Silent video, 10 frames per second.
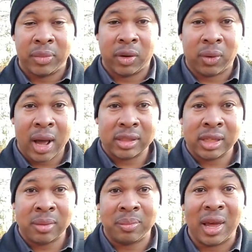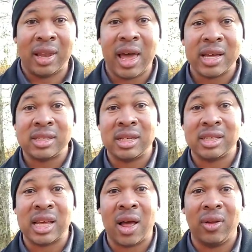The rod tip, and the last thing
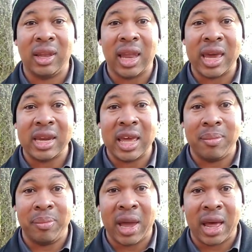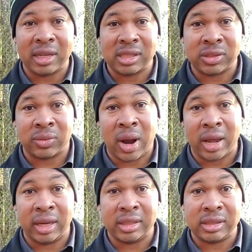is how light and balanced its
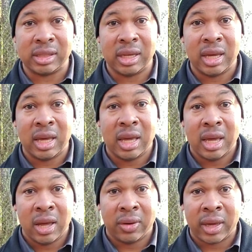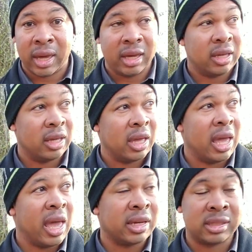rod is, okay?
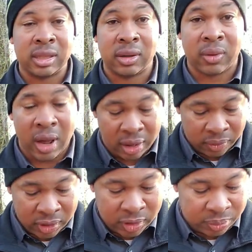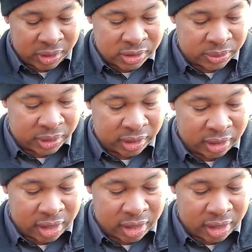Excellent rod, really pleased with it.